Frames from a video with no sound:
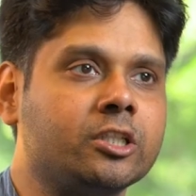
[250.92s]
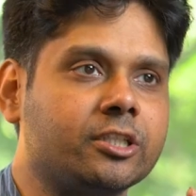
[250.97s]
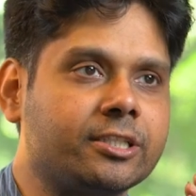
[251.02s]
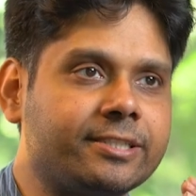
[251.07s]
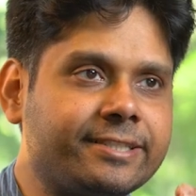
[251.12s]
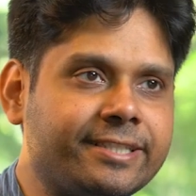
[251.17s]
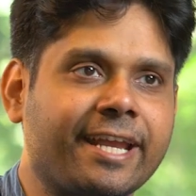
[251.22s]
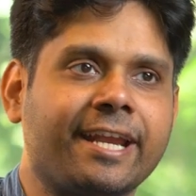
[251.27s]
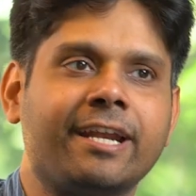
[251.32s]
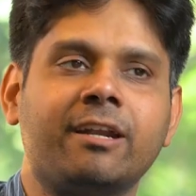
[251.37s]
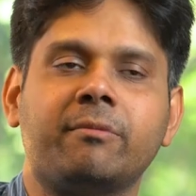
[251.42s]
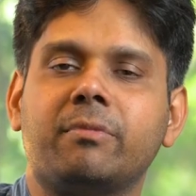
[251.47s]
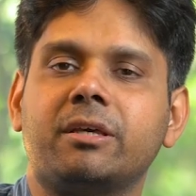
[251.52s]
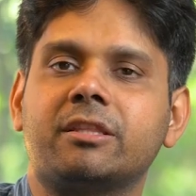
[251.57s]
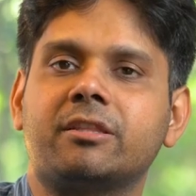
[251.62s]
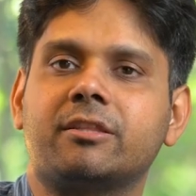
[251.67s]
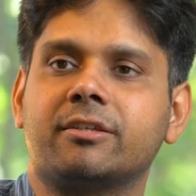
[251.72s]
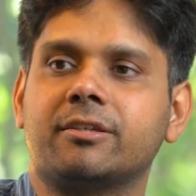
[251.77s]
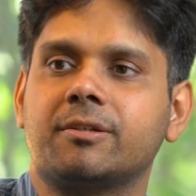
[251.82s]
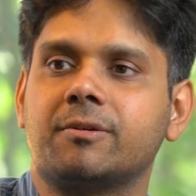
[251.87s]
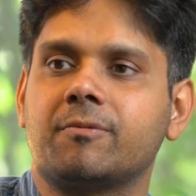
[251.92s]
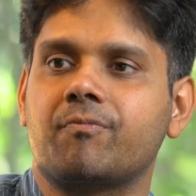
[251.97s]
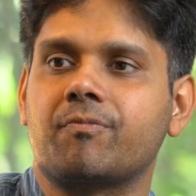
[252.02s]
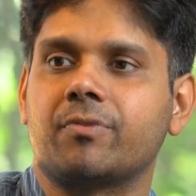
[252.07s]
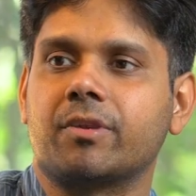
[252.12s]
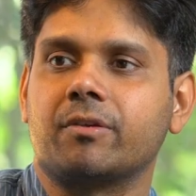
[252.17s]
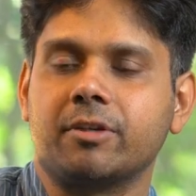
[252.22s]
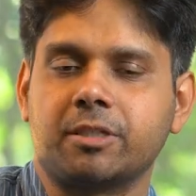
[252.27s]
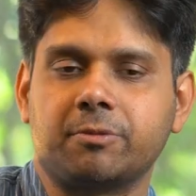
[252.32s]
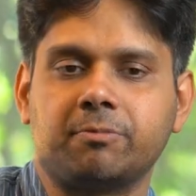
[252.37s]
The second myth
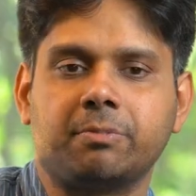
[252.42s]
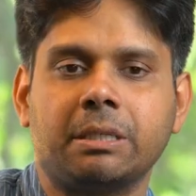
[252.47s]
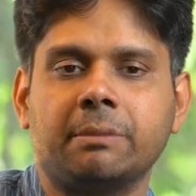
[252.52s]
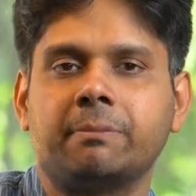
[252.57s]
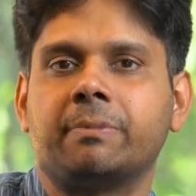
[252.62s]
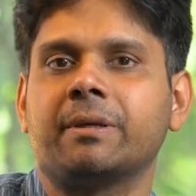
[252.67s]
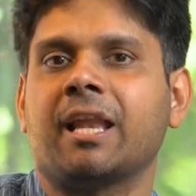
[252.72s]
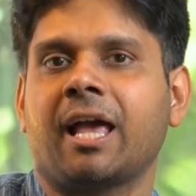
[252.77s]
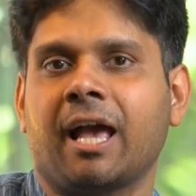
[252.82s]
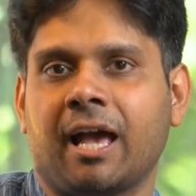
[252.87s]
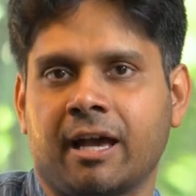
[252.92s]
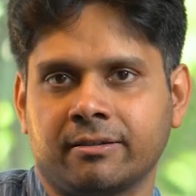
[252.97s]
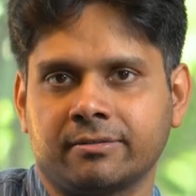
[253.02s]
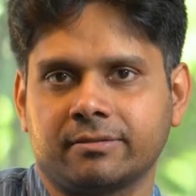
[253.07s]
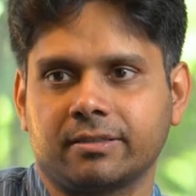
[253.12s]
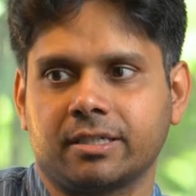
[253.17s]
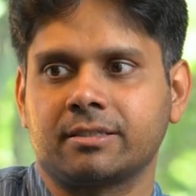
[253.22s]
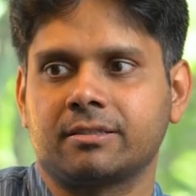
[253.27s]
which people have